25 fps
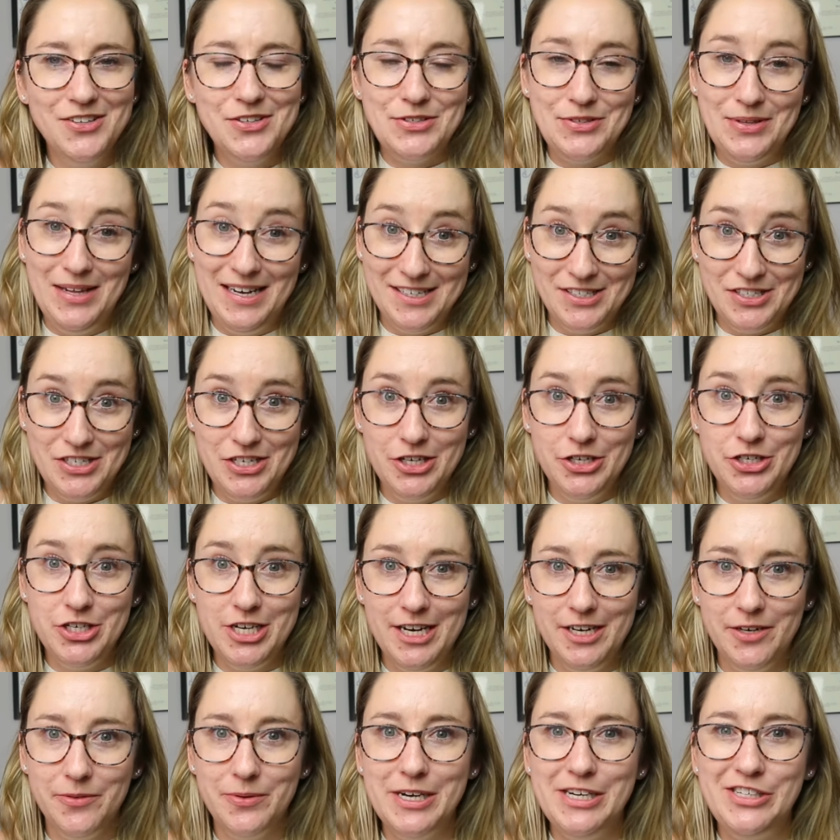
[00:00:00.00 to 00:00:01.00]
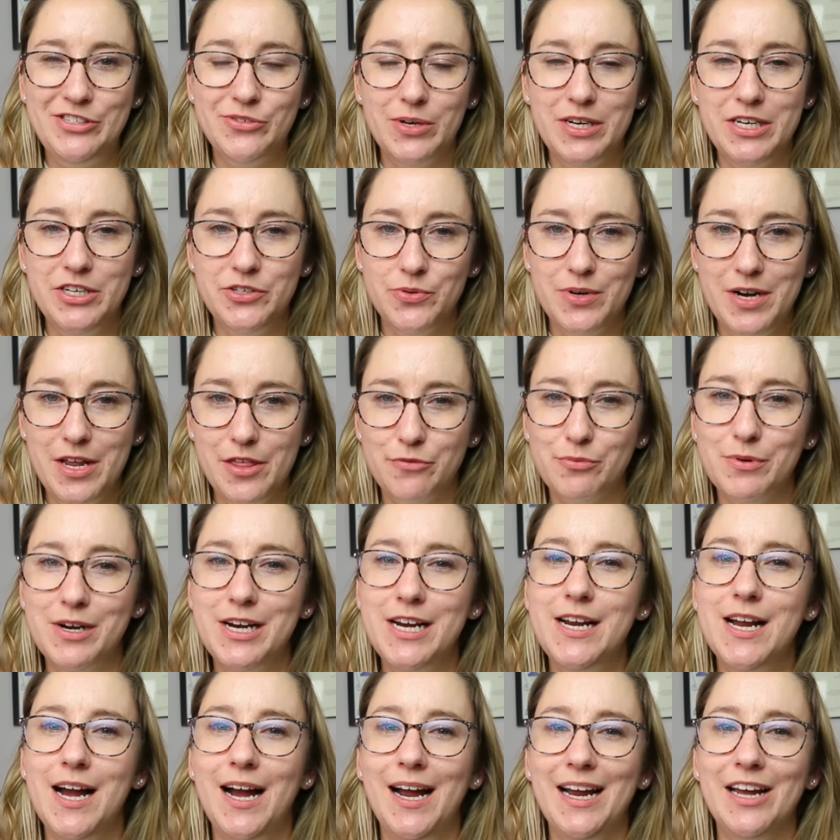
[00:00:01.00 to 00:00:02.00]
So last year, January
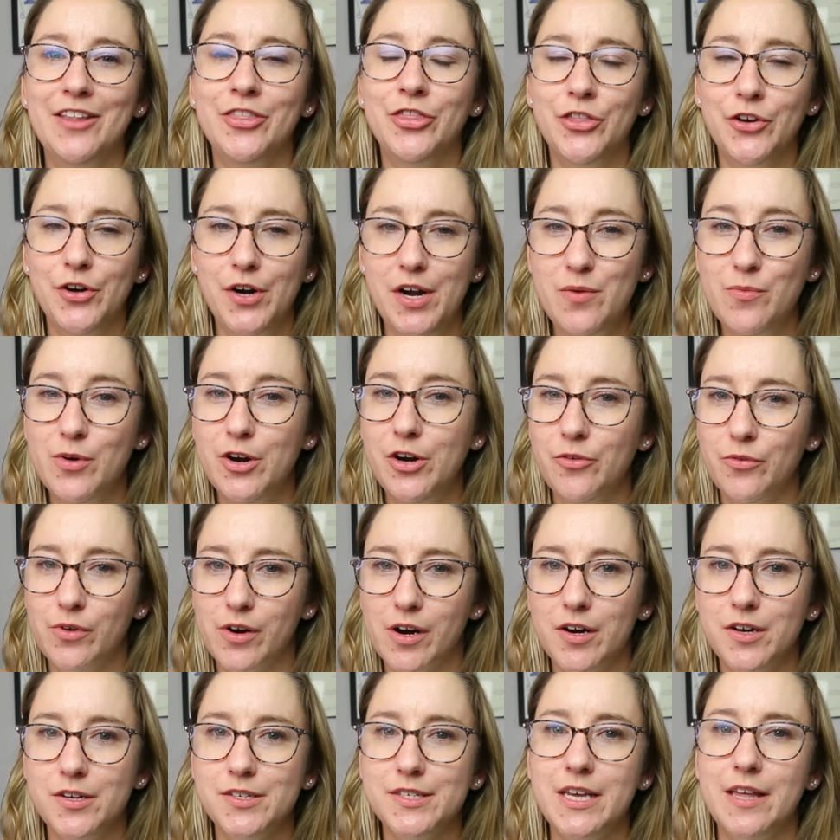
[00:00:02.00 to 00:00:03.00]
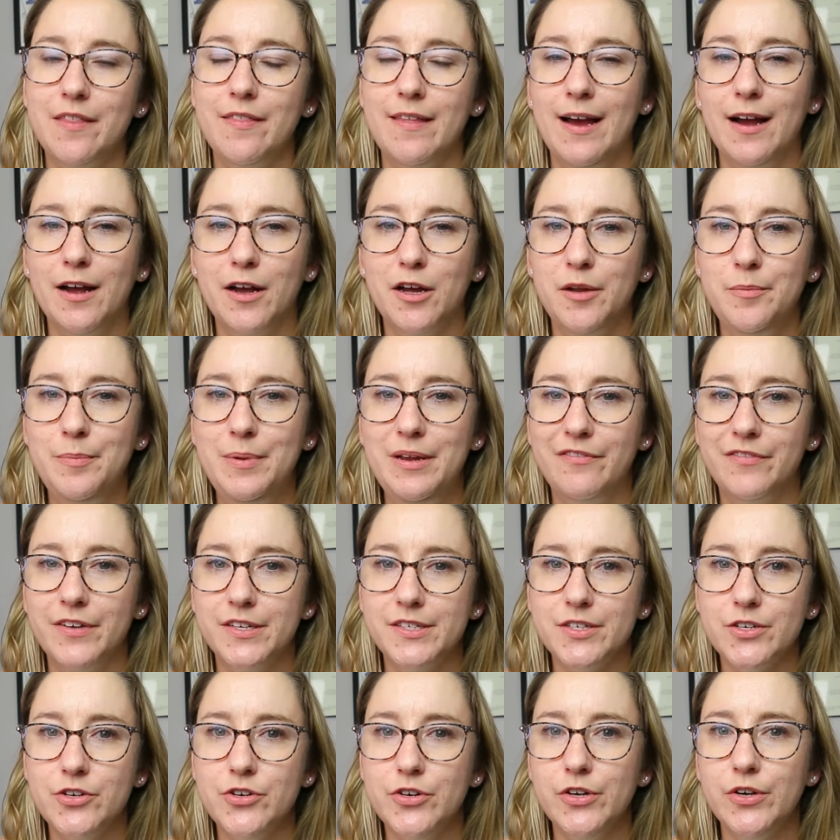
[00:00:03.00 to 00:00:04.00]
2023, I had 31 orders, and that could be
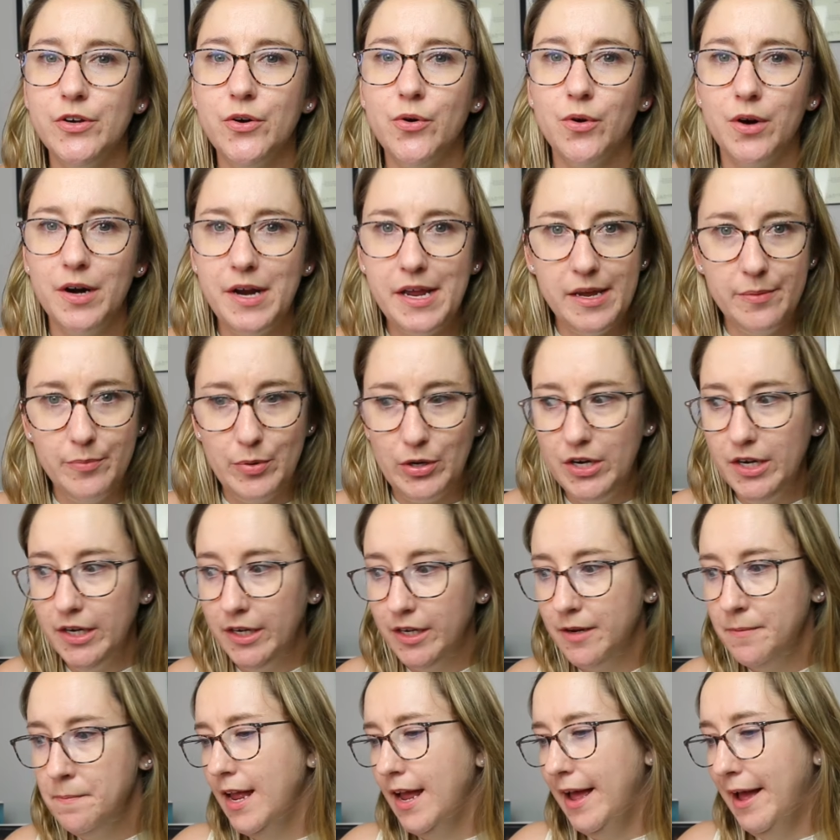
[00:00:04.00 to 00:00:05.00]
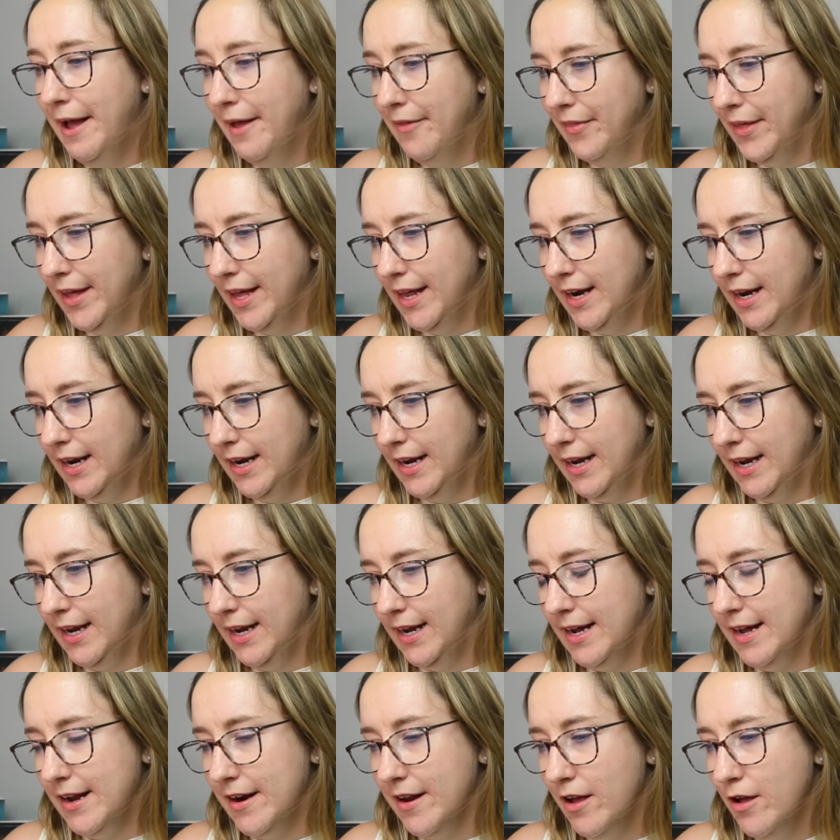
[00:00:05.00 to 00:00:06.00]
physical or ebook. And then I
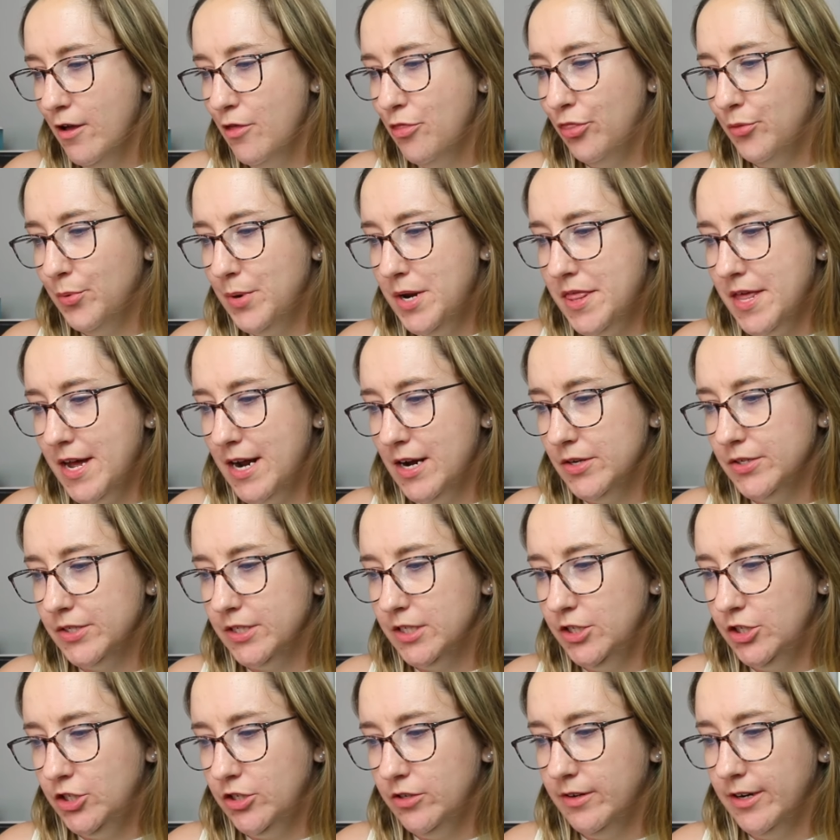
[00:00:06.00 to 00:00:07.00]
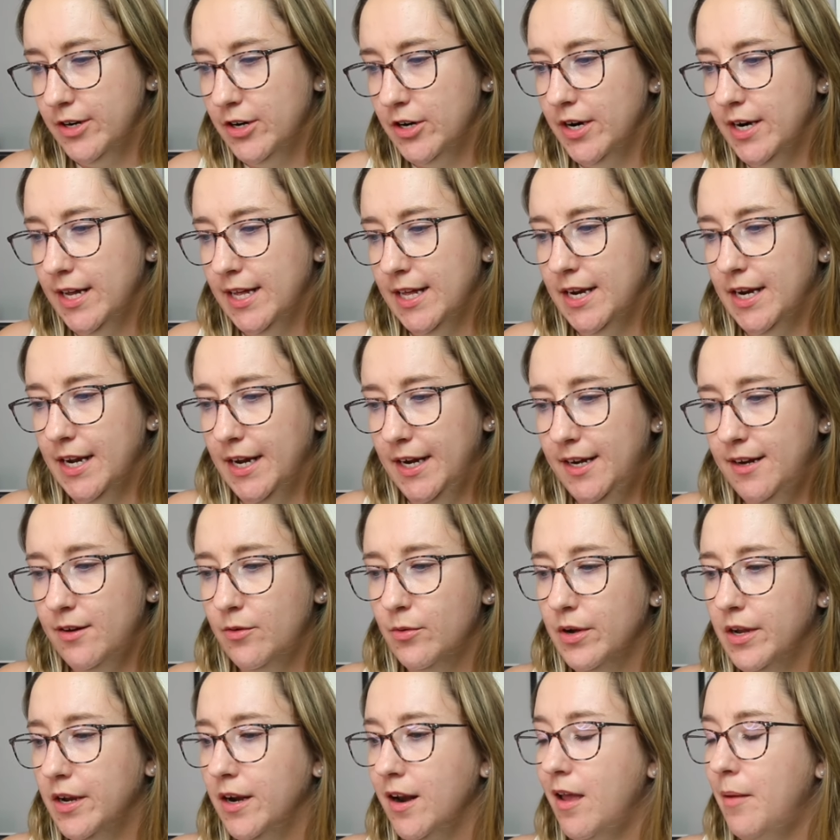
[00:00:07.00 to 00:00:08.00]
had
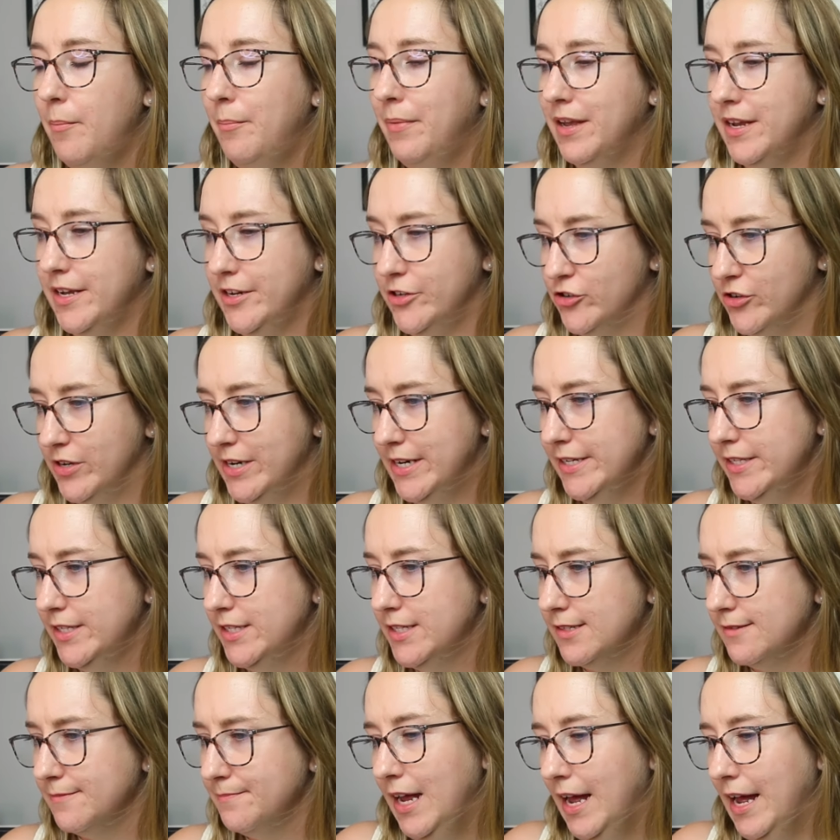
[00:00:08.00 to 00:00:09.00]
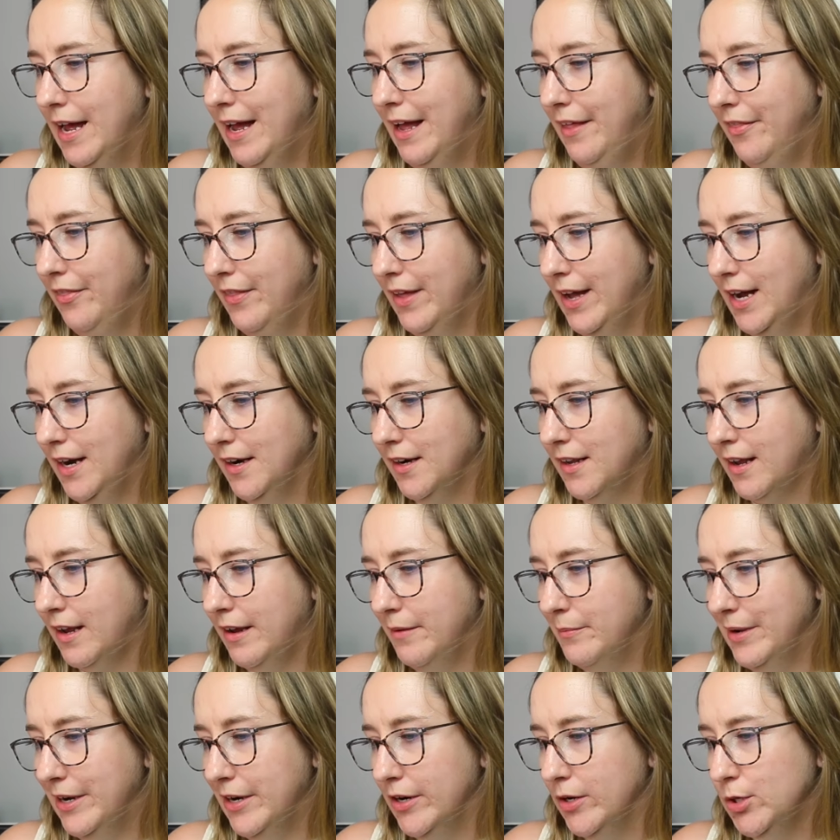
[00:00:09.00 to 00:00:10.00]
3,291 page reads, and that
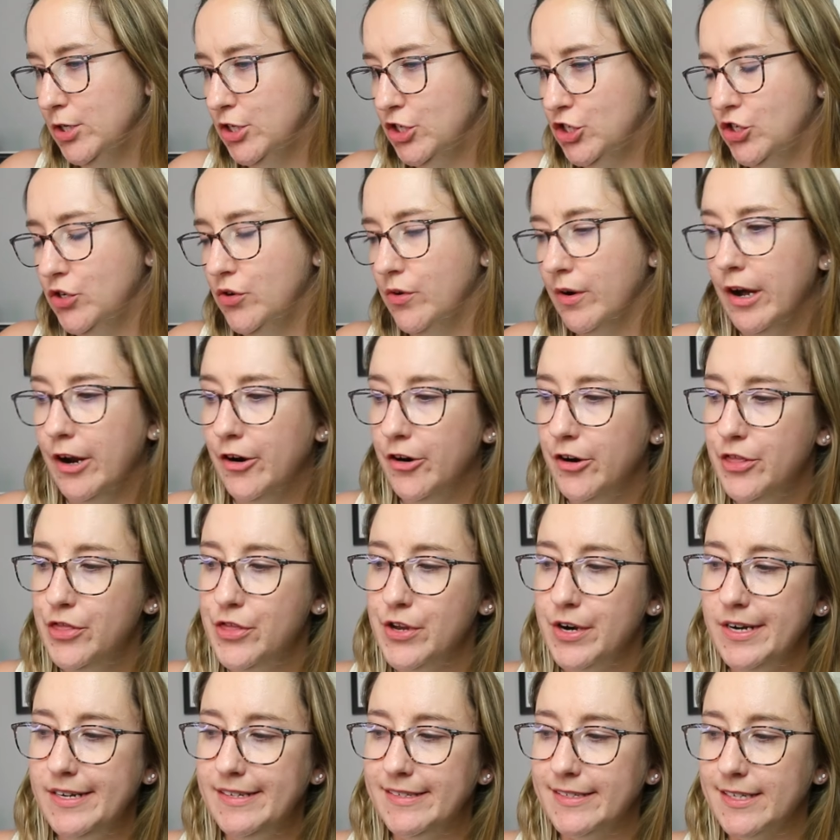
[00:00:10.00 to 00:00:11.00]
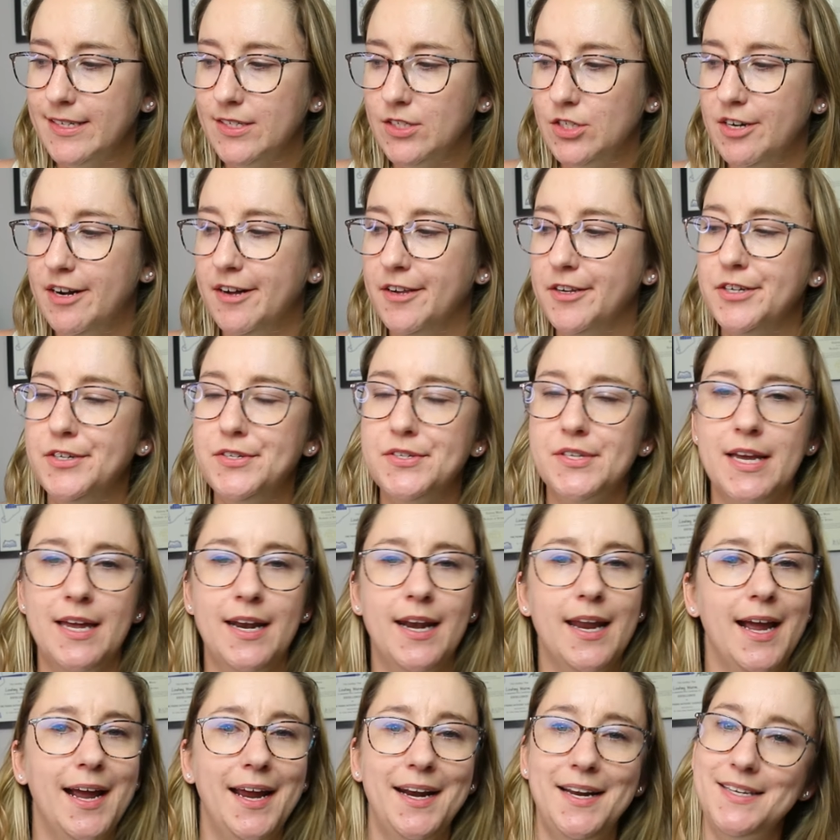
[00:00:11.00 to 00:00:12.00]
came out to
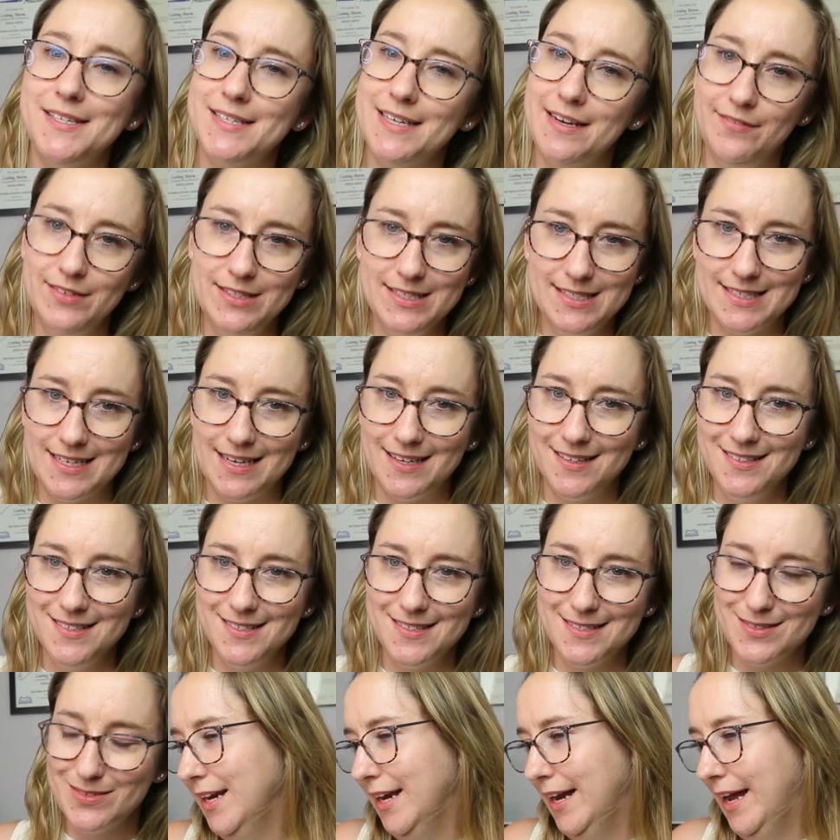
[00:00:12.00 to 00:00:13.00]
$136.87.